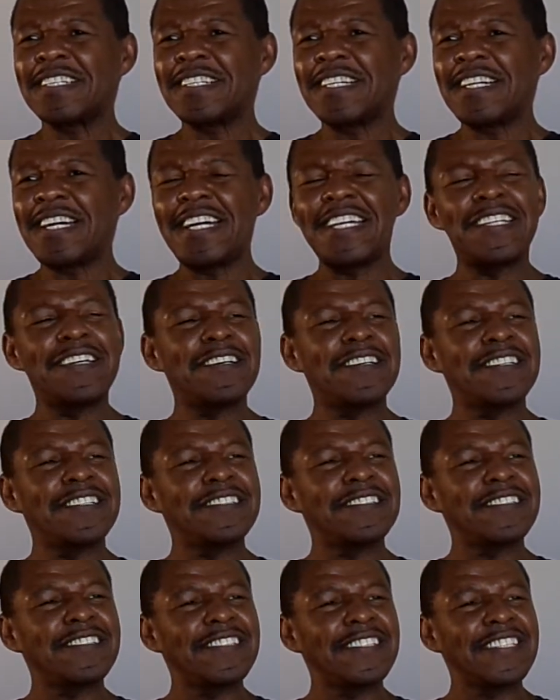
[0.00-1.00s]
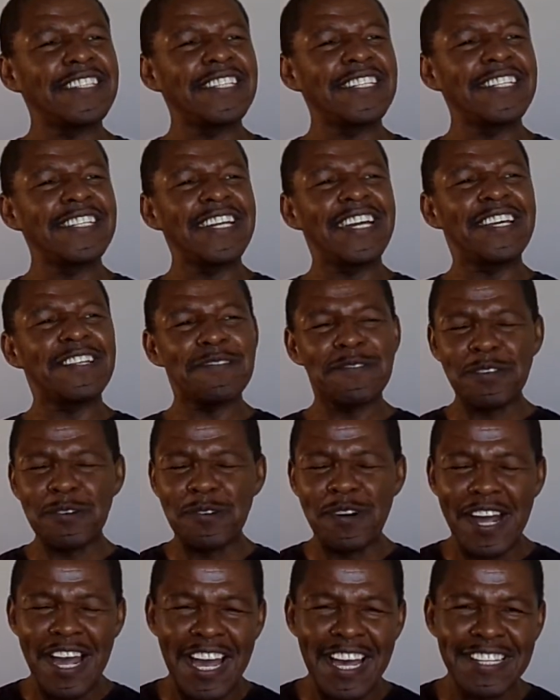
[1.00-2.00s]
and the
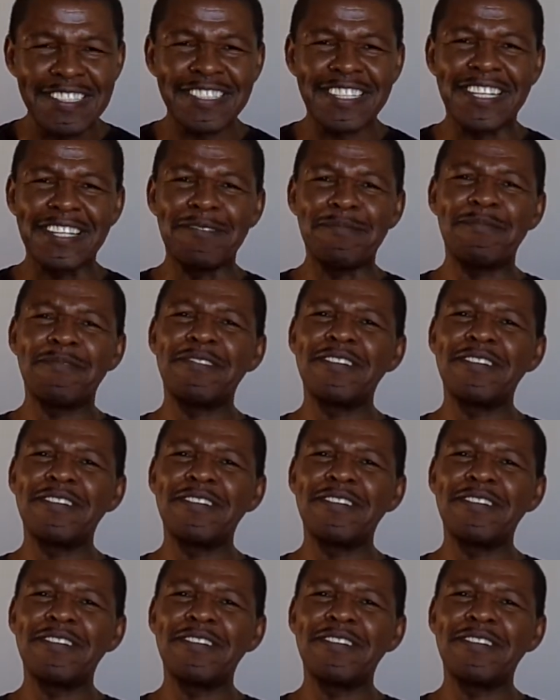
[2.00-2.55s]
interviewer asked him,